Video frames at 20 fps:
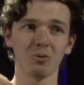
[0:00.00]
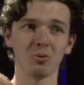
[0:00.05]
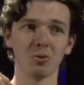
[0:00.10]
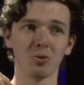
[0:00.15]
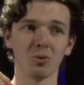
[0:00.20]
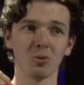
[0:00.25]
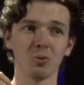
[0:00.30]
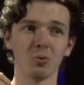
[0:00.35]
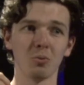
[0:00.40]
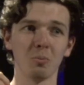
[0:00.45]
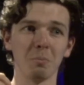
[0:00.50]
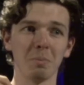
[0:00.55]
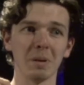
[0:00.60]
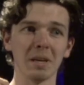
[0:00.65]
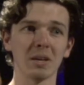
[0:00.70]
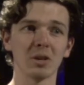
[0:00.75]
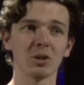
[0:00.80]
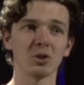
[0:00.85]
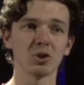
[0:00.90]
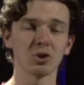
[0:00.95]
to be
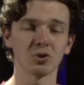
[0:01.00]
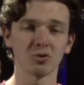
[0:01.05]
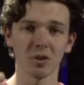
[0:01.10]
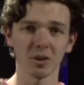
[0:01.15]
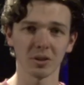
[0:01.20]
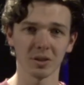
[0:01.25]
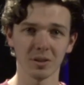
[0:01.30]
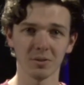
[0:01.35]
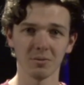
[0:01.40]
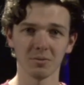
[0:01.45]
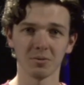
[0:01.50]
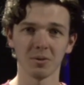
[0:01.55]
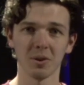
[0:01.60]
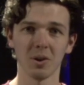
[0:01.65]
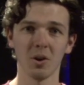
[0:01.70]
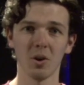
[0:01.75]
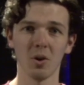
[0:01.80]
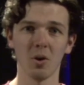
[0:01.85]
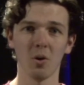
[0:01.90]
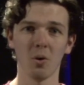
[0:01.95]
constructive
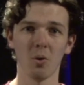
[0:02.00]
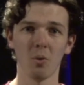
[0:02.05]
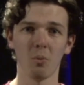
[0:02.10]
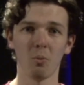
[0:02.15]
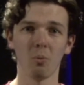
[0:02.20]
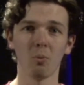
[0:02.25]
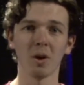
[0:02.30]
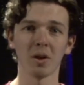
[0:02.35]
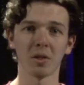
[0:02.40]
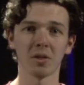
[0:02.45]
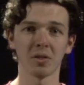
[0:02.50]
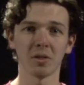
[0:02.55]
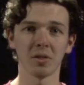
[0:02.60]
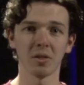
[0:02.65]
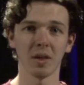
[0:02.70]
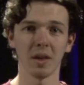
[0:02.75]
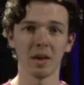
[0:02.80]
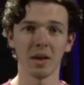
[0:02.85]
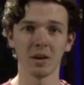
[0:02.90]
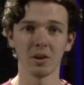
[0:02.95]
with
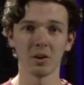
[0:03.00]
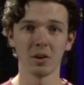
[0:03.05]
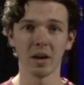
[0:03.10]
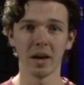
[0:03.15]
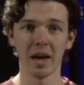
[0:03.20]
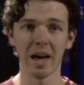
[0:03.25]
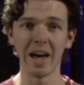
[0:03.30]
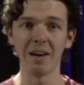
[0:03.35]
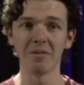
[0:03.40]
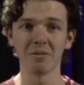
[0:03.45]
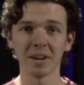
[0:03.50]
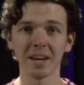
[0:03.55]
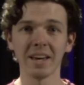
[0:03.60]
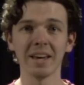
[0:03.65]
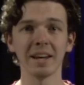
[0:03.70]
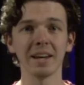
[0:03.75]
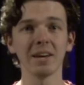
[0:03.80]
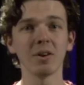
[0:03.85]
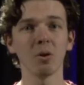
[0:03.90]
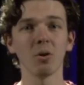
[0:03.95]
every
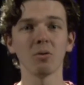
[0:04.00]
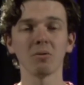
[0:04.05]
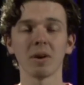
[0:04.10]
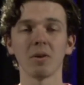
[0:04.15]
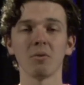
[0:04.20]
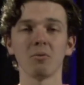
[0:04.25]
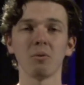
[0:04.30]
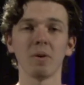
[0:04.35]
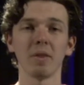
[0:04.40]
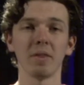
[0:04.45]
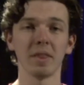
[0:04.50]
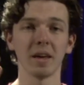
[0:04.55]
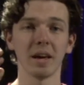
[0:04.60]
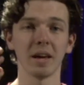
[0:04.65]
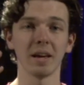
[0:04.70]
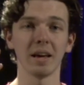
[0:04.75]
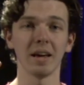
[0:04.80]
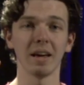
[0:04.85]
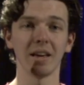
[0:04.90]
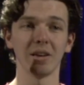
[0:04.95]
area of it
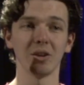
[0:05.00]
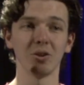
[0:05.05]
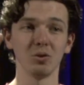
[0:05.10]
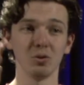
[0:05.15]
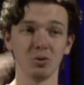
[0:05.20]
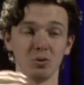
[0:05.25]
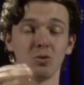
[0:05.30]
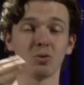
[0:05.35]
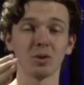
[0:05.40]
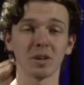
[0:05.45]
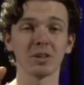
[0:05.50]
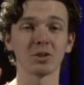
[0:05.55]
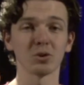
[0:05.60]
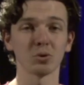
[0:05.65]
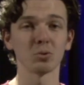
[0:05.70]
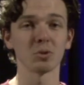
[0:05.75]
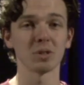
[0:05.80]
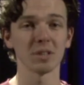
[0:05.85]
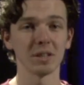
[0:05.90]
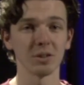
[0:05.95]
that you can
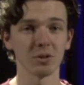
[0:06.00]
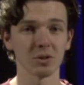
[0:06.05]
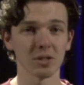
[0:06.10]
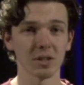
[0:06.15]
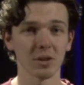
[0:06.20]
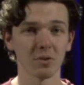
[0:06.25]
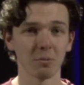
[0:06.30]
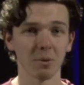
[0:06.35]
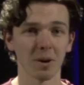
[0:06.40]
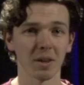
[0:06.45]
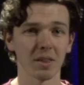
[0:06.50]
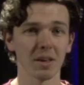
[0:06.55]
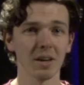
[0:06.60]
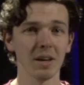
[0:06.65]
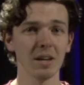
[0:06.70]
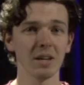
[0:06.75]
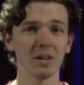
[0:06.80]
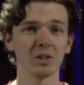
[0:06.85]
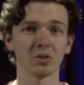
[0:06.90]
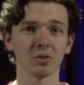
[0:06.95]
associate yourself with.
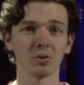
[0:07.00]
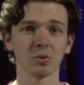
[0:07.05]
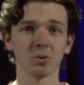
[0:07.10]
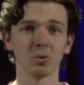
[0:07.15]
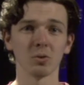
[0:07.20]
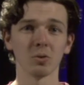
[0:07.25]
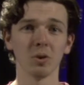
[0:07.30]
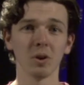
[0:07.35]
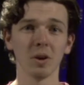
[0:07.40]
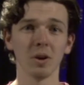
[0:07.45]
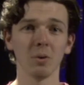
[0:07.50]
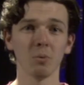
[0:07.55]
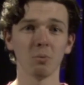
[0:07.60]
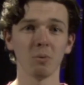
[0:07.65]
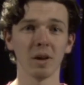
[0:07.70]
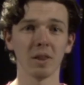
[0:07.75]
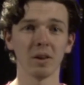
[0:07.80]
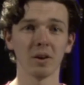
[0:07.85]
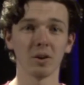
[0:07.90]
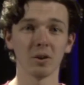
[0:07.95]
So
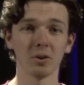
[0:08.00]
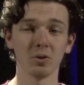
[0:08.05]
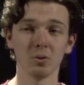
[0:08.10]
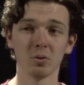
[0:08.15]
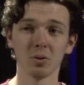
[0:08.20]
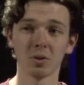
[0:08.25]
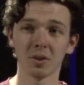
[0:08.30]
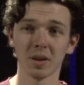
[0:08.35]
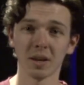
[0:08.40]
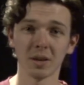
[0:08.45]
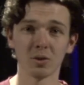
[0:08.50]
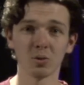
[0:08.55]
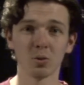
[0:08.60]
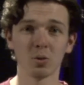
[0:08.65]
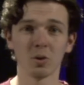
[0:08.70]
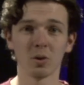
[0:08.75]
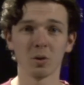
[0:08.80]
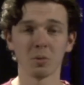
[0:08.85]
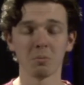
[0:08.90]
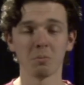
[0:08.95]
whether you think
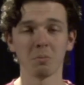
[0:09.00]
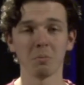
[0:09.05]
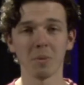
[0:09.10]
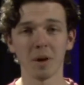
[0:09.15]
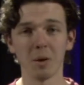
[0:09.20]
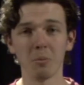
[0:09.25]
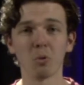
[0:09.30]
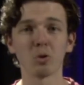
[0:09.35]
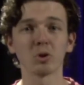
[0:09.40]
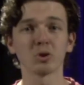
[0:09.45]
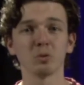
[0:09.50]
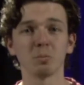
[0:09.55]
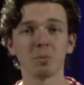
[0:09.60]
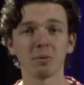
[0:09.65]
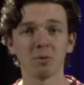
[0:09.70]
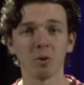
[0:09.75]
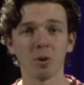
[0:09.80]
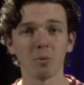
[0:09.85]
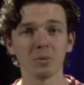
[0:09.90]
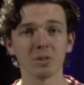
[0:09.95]
your emotional
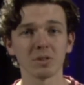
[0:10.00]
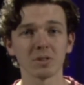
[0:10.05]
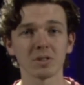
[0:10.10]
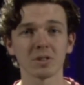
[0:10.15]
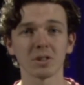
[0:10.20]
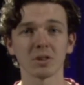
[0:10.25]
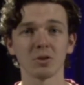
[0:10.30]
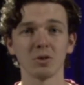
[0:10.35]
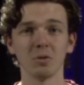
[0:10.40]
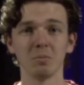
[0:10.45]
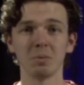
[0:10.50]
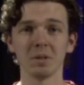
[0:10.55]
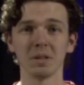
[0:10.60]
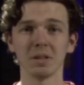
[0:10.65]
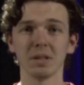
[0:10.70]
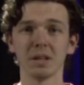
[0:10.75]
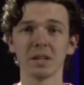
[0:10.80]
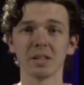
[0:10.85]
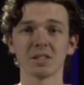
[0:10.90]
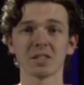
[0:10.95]
performance could
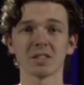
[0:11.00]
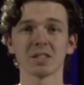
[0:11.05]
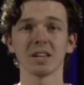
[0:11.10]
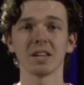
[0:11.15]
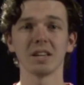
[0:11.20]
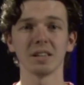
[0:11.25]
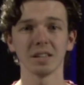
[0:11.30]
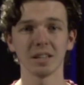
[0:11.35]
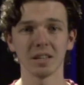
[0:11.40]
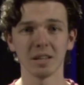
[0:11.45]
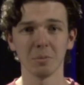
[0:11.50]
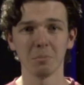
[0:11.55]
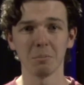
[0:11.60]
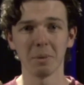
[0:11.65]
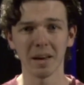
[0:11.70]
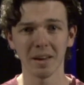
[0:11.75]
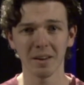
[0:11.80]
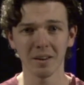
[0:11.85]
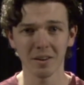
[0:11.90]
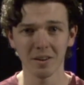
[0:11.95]
be slightly
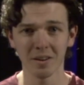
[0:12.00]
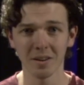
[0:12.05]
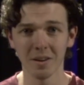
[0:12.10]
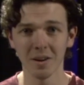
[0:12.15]
better,